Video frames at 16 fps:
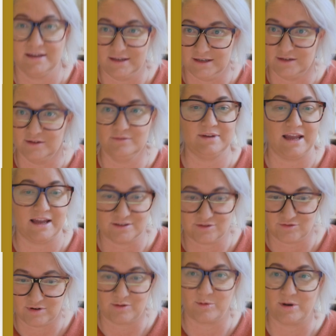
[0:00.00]
you know, answering
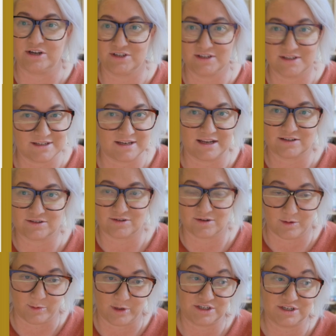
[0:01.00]
questions. And
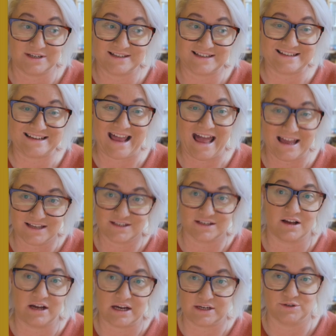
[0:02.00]
as
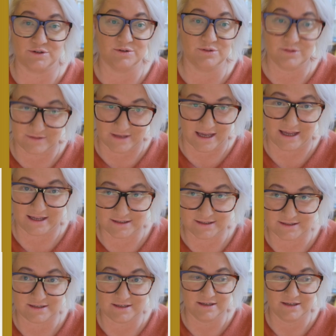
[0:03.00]
I do that,